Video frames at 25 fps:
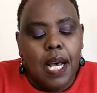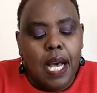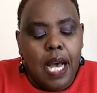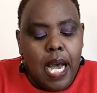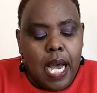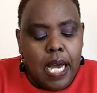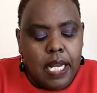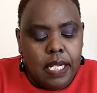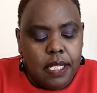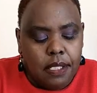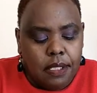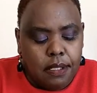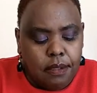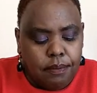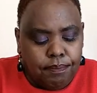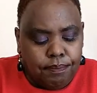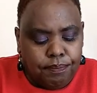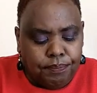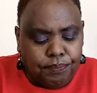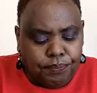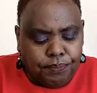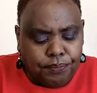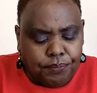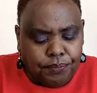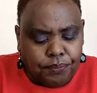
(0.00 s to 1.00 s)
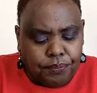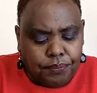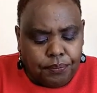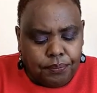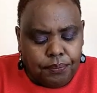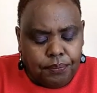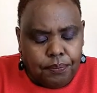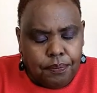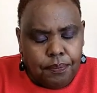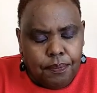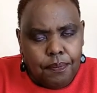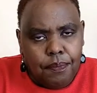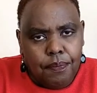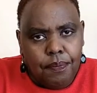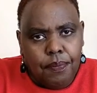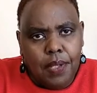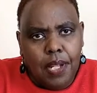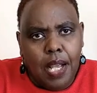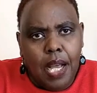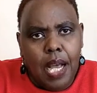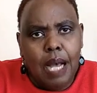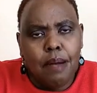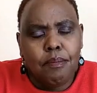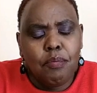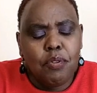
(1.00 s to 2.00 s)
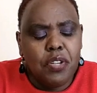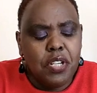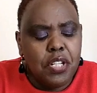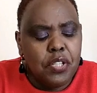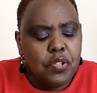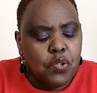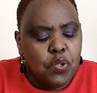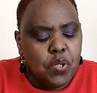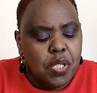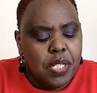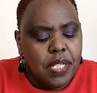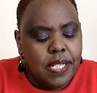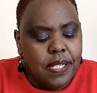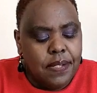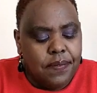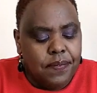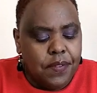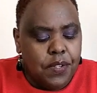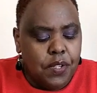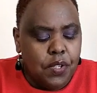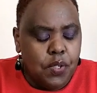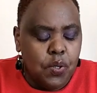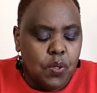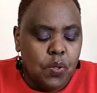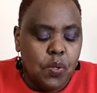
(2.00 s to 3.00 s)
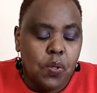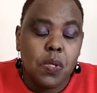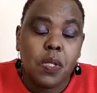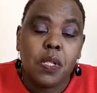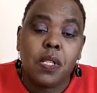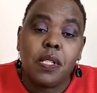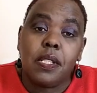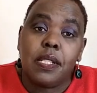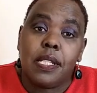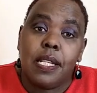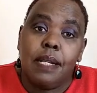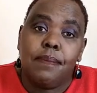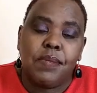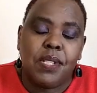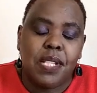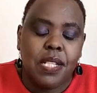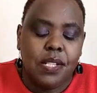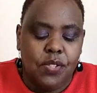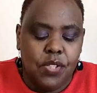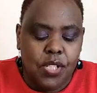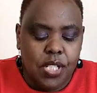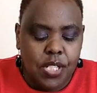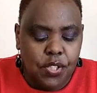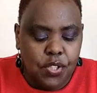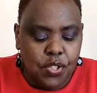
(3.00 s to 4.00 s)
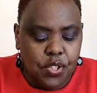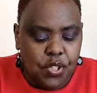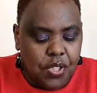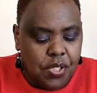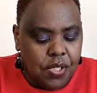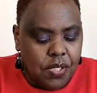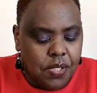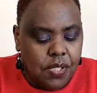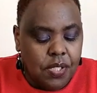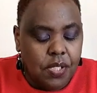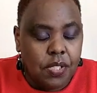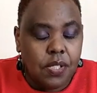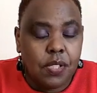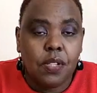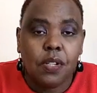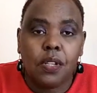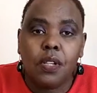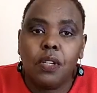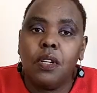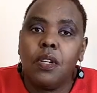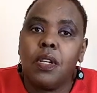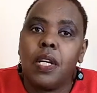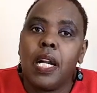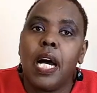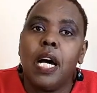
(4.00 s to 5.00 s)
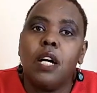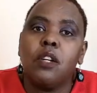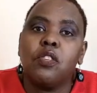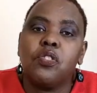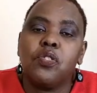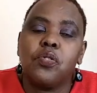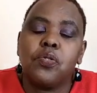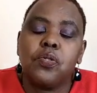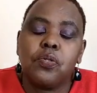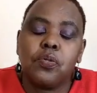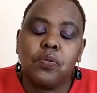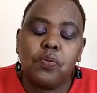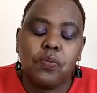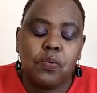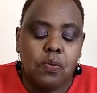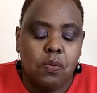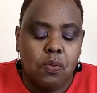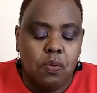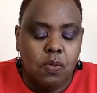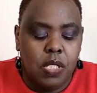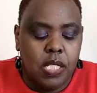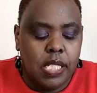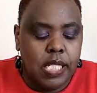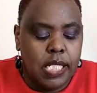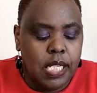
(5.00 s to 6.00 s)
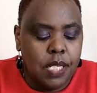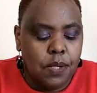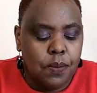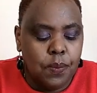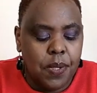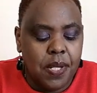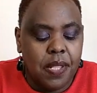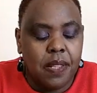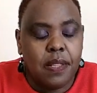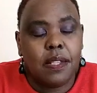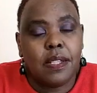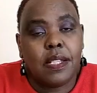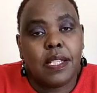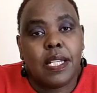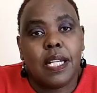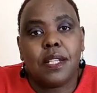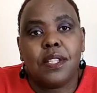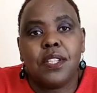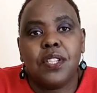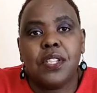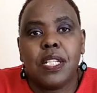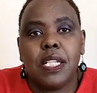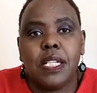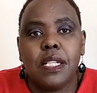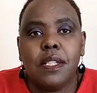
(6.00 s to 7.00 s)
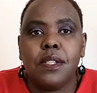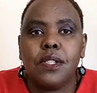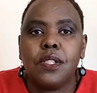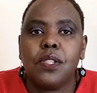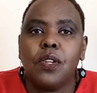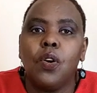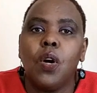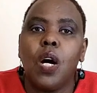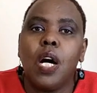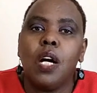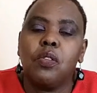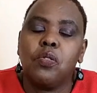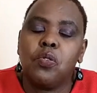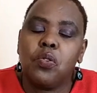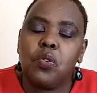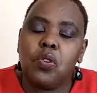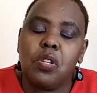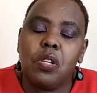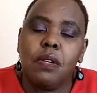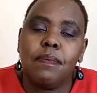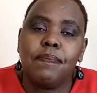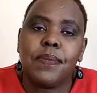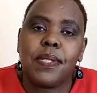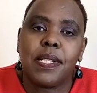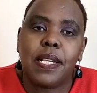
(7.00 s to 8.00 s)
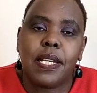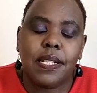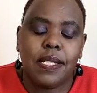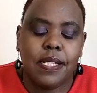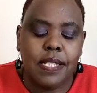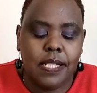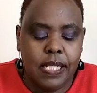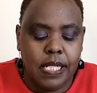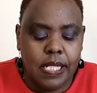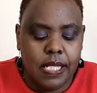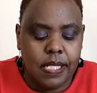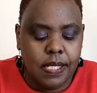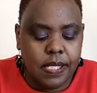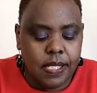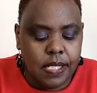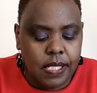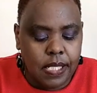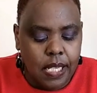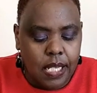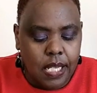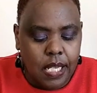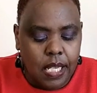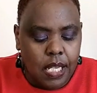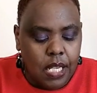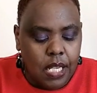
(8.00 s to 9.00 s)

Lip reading: And I'm going to read for you some suggestions on how to deal with such teens, or how to help such teens